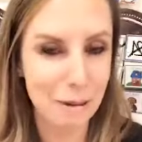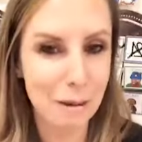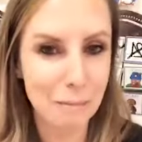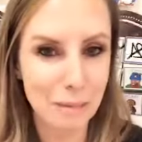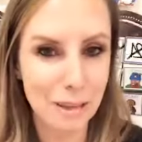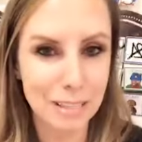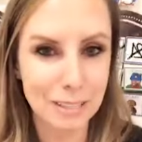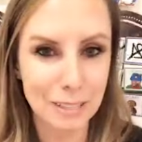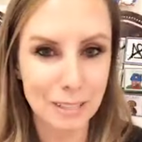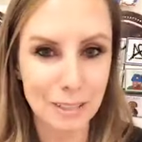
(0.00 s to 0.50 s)
about
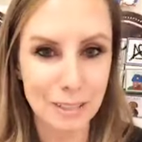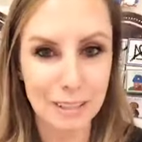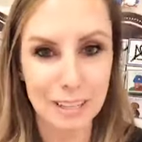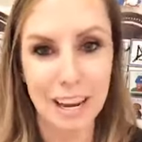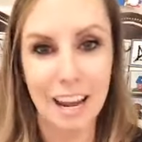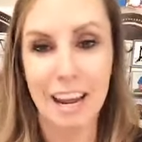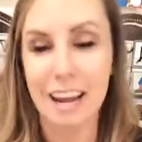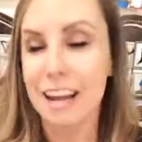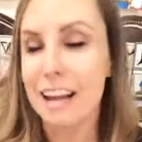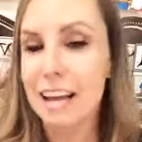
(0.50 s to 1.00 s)
message of the
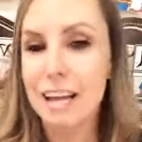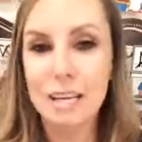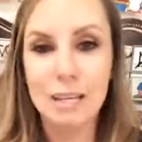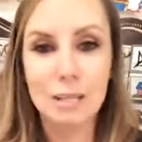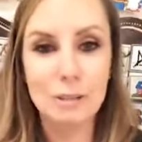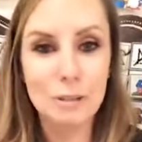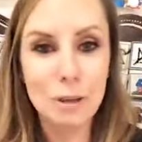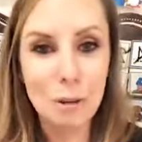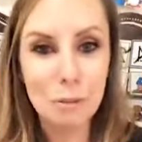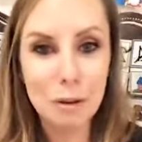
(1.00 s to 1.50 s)
day.
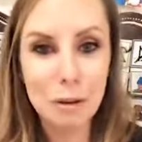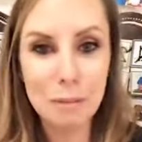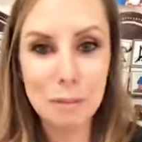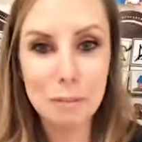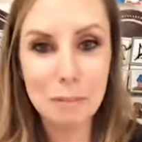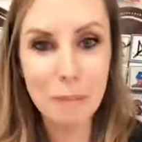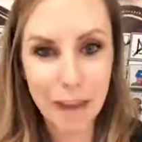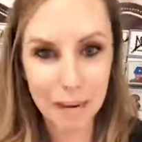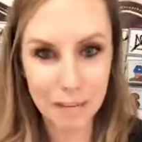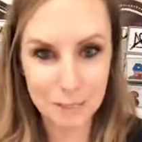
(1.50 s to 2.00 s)
You don't want to be
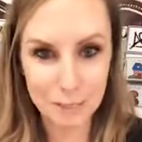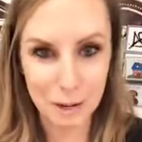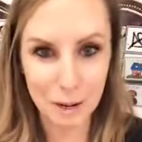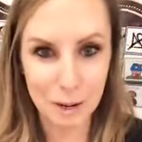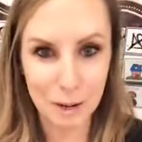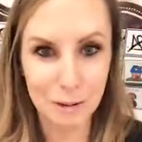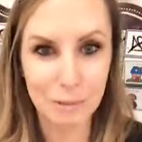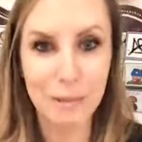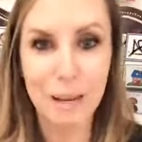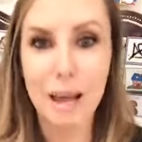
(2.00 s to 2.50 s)

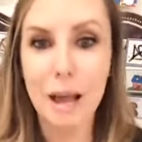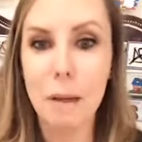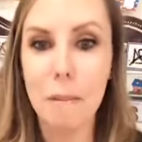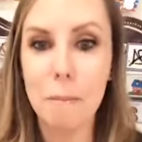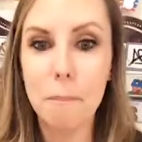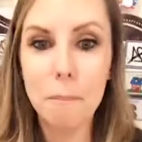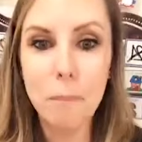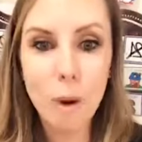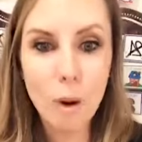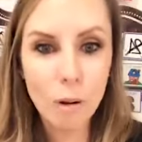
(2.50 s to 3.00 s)
monotone
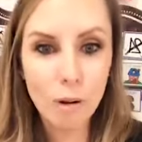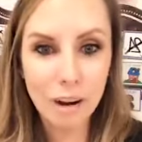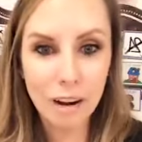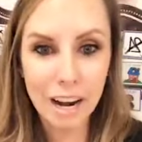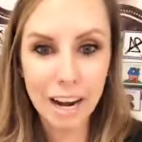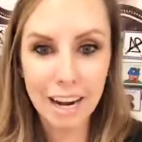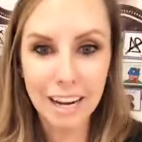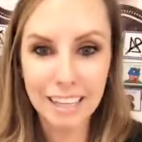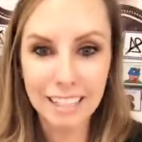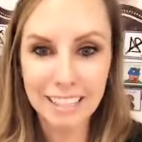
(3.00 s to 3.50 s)
and
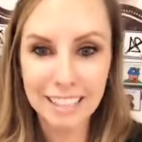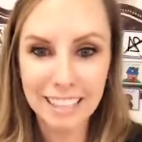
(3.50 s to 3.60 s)
boring.